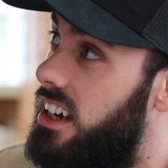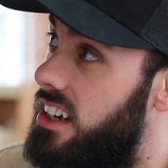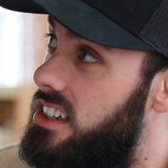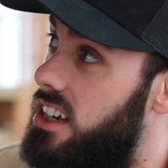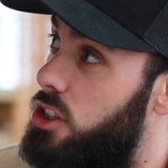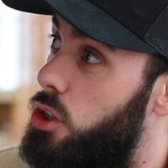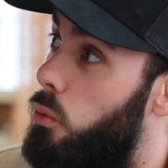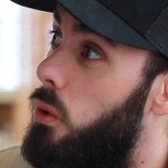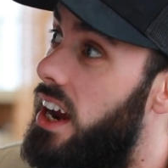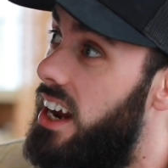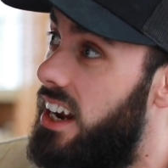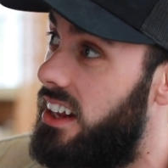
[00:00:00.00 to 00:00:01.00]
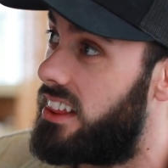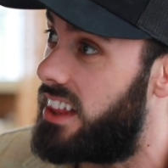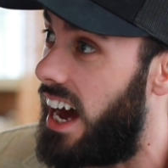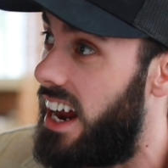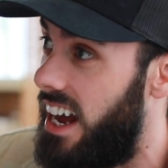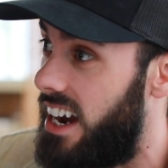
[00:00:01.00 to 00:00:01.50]
such a way
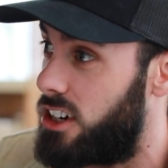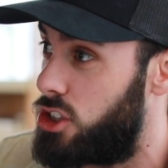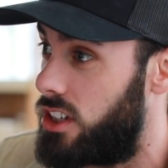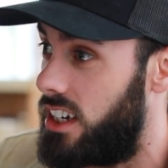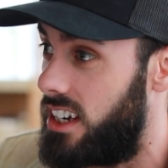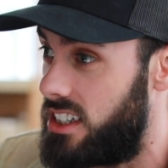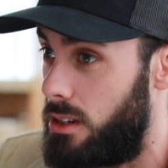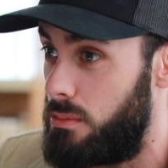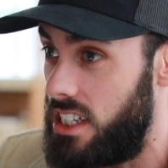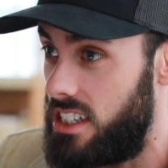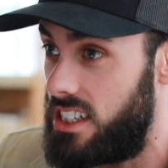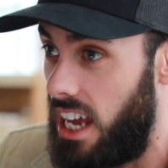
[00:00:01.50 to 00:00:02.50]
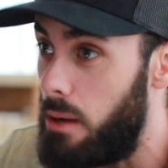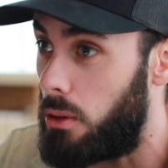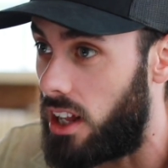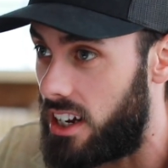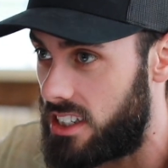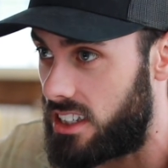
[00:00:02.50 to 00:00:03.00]
that actually ends up
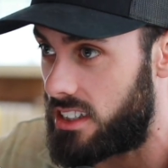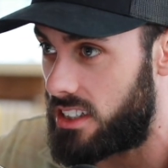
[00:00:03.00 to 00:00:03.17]
destabilizing